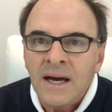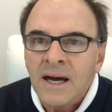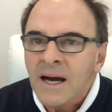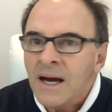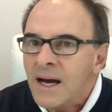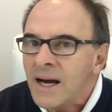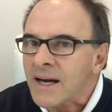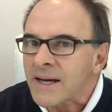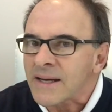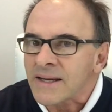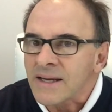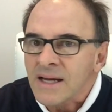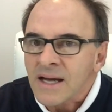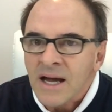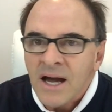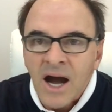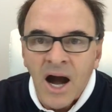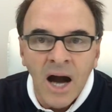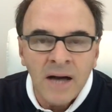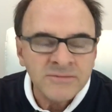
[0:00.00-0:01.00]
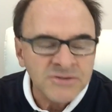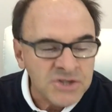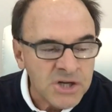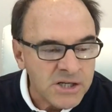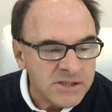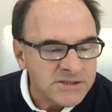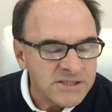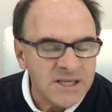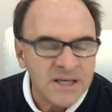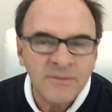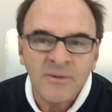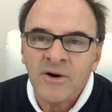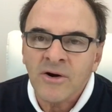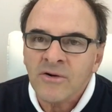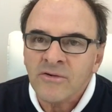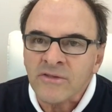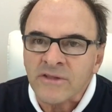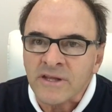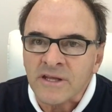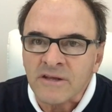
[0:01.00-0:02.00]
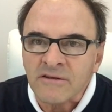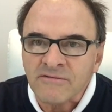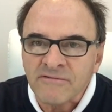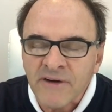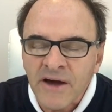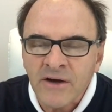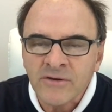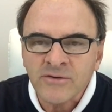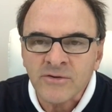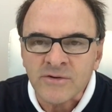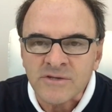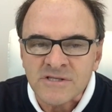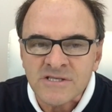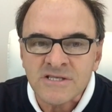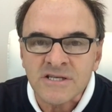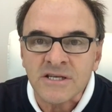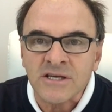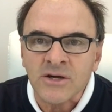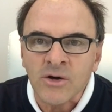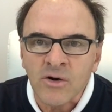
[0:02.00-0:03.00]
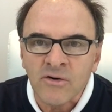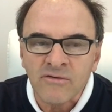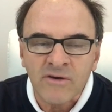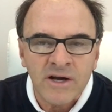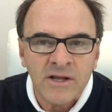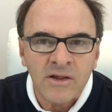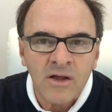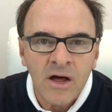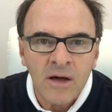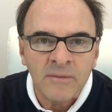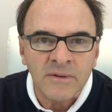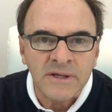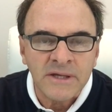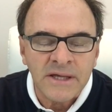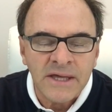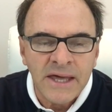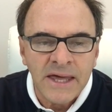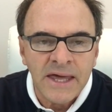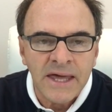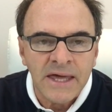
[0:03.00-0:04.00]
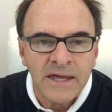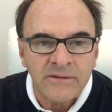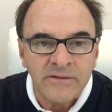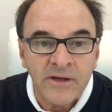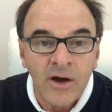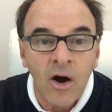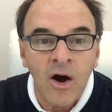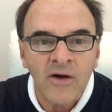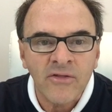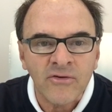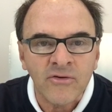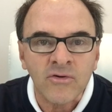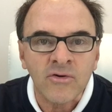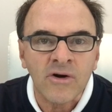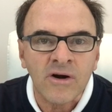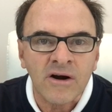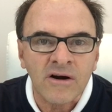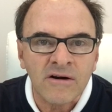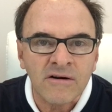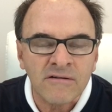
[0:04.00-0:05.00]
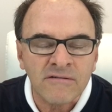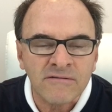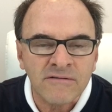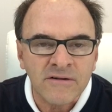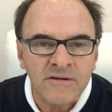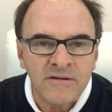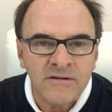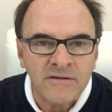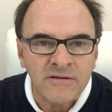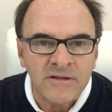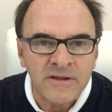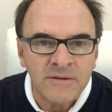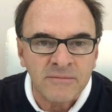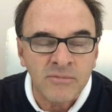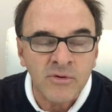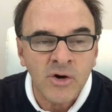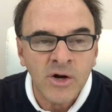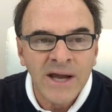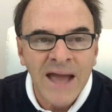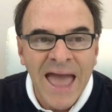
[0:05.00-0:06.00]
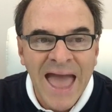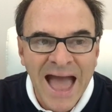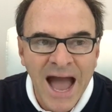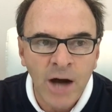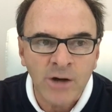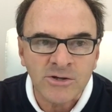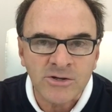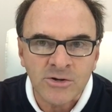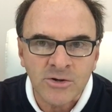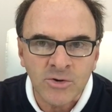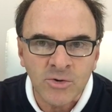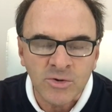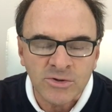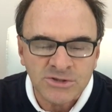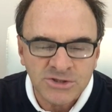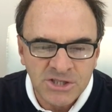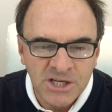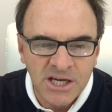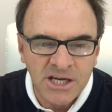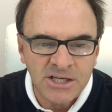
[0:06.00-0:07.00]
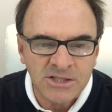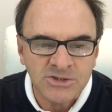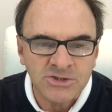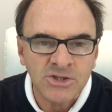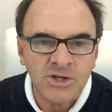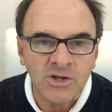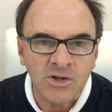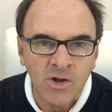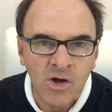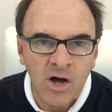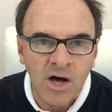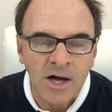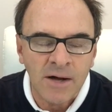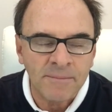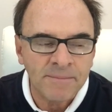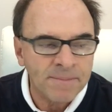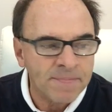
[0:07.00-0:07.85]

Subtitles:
Hi, I'm John Tebow, the founder and CEO of iLobby and the author of the book, How to Change a Law.